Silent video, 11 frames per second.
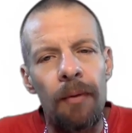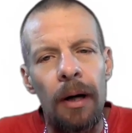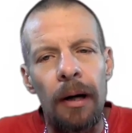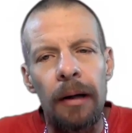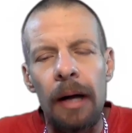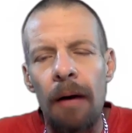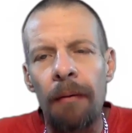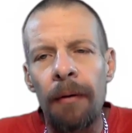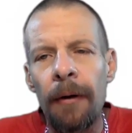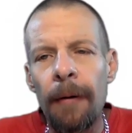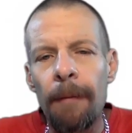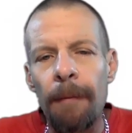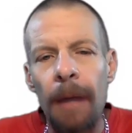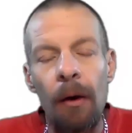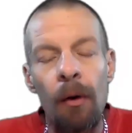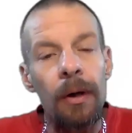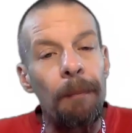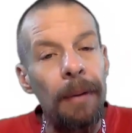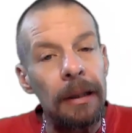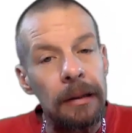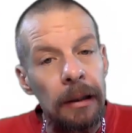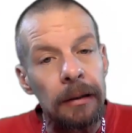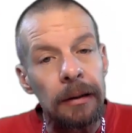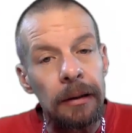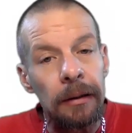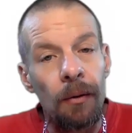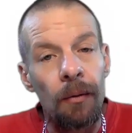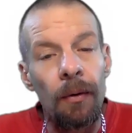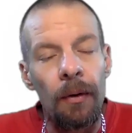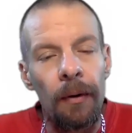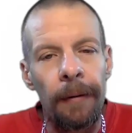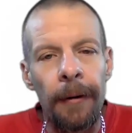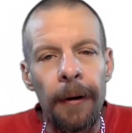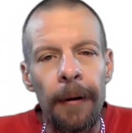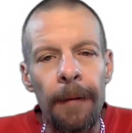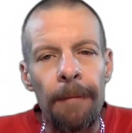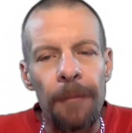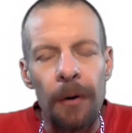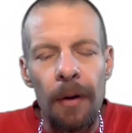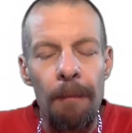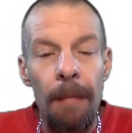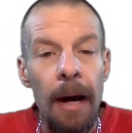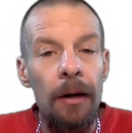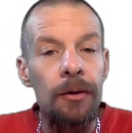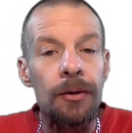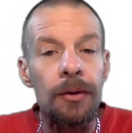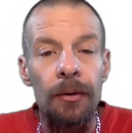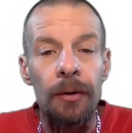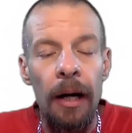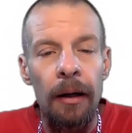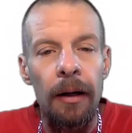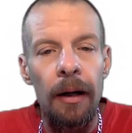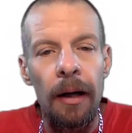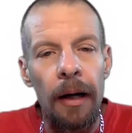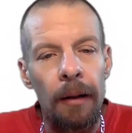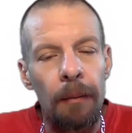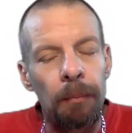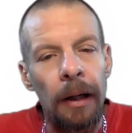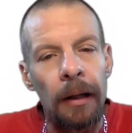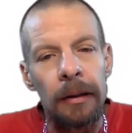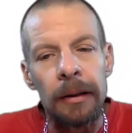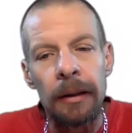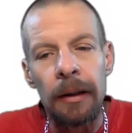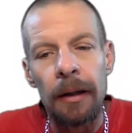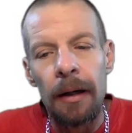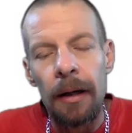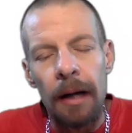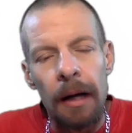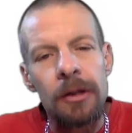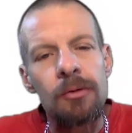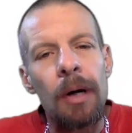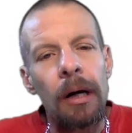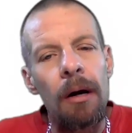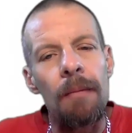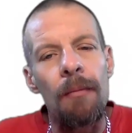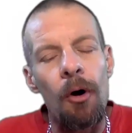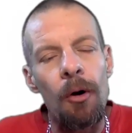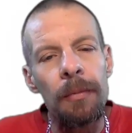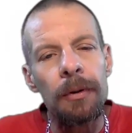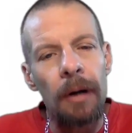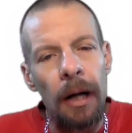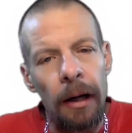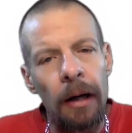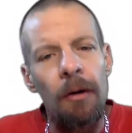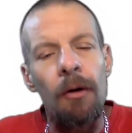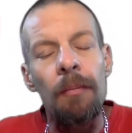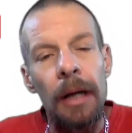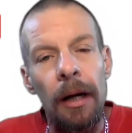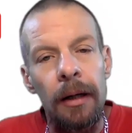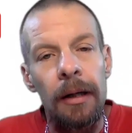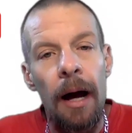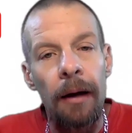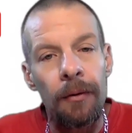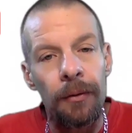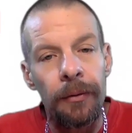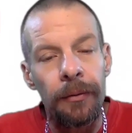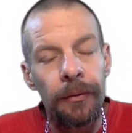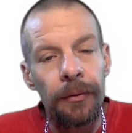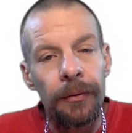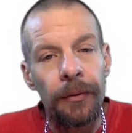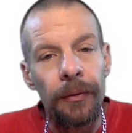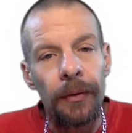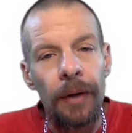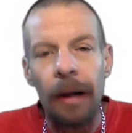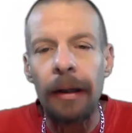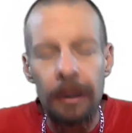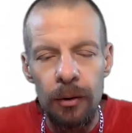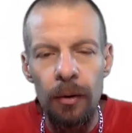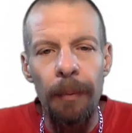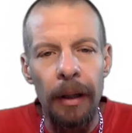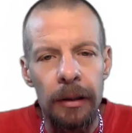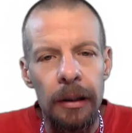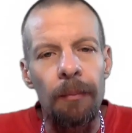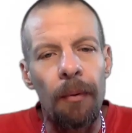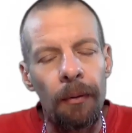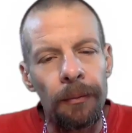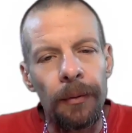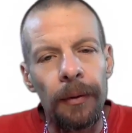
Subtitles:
And now they own a business or they're the manager at a place. And so I come home and they're like, hey, homie, I can hire you. I can get you a paycheck, bro.